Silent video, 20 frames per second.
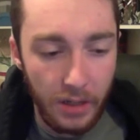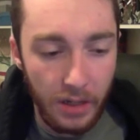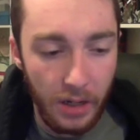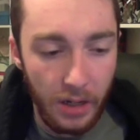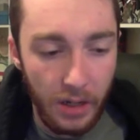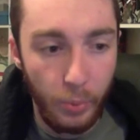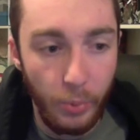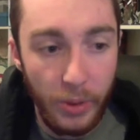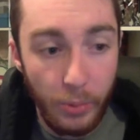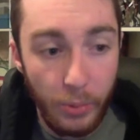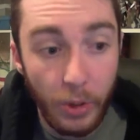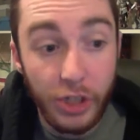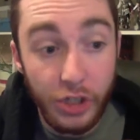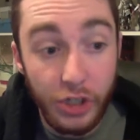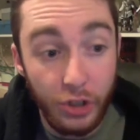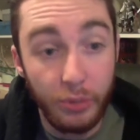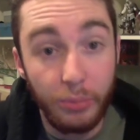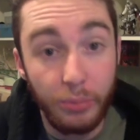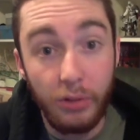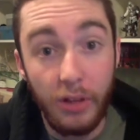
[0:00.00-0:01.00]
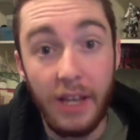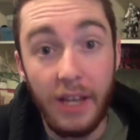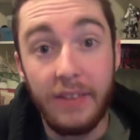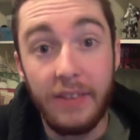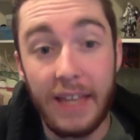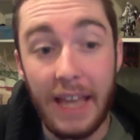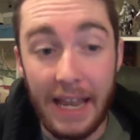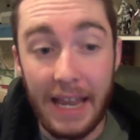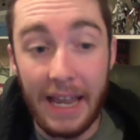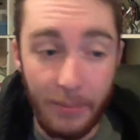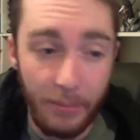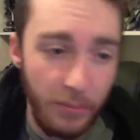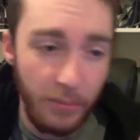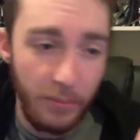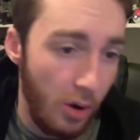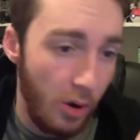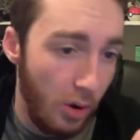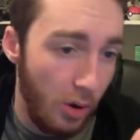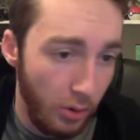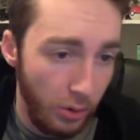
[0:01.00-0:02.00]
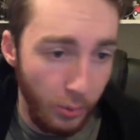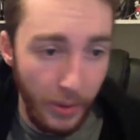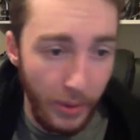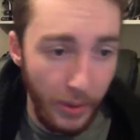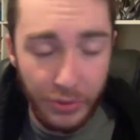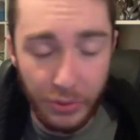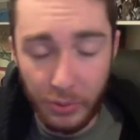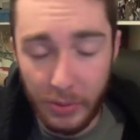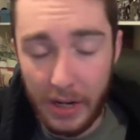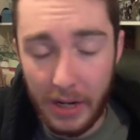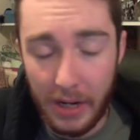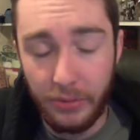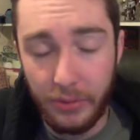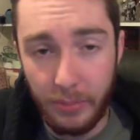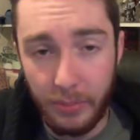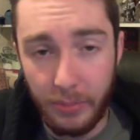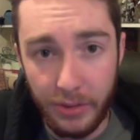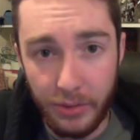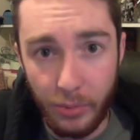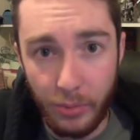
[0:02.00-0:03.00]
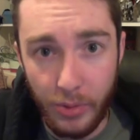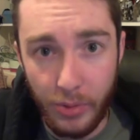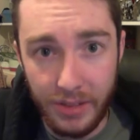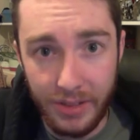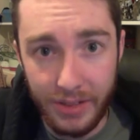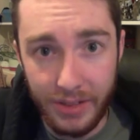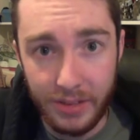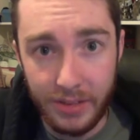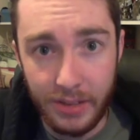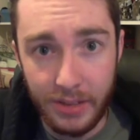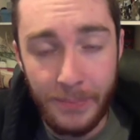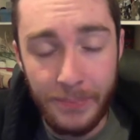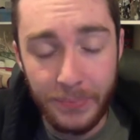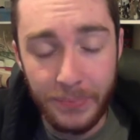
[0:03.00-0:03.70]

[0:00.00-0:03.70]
we want you to play the game all the way throughout the month with us.